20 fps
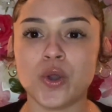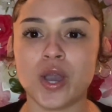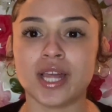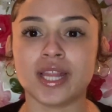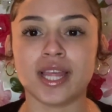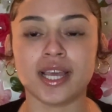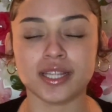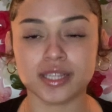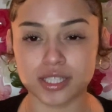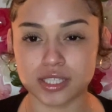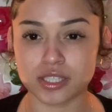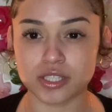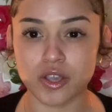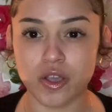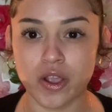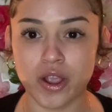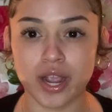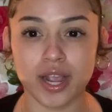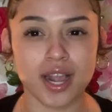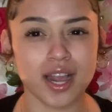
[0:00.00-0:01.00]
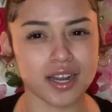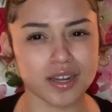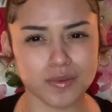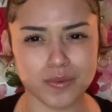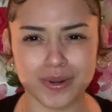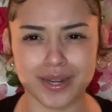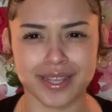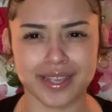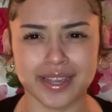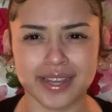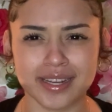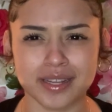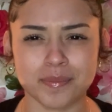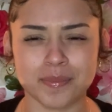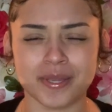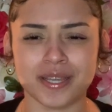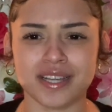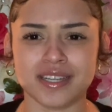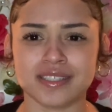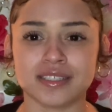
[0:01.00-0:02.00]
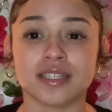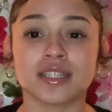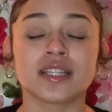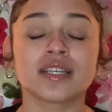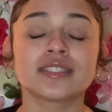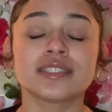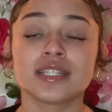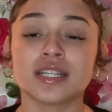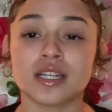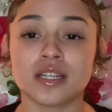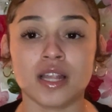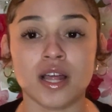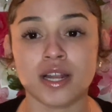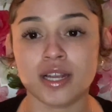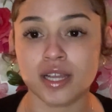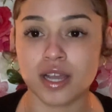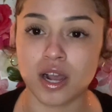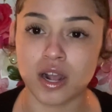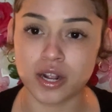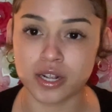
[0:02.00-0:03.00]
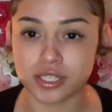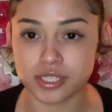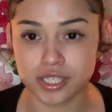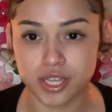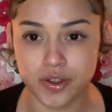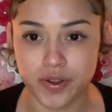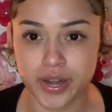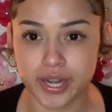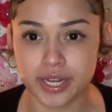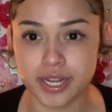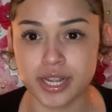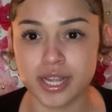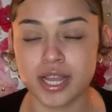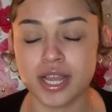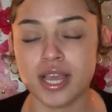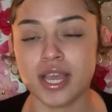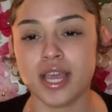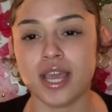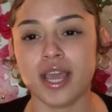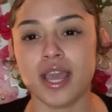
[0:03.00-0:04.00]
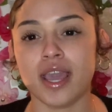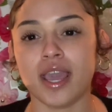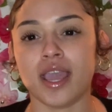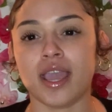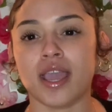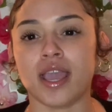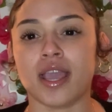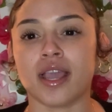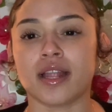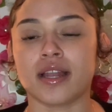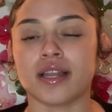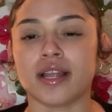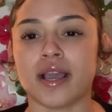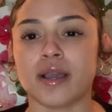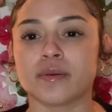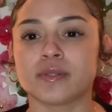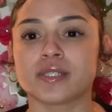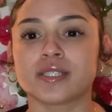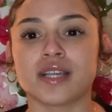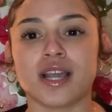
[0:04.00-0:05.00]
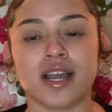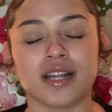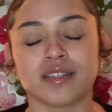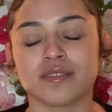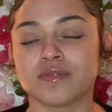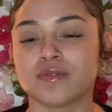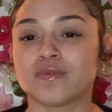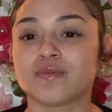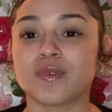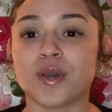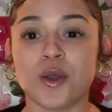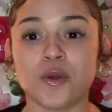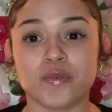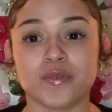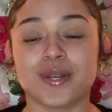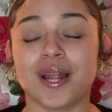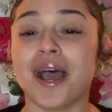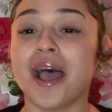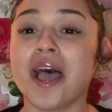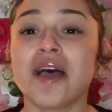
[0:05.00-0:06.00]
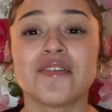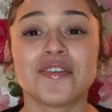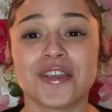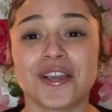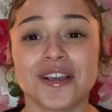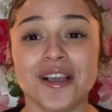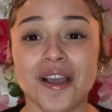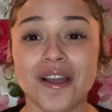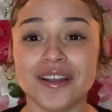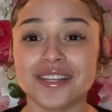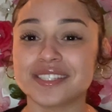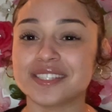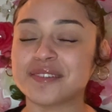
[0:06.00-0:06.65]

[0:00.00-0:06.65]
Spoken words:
I like this car. I kind of want to get it because I looked at a lot of cars already and I was kind of over not having a car.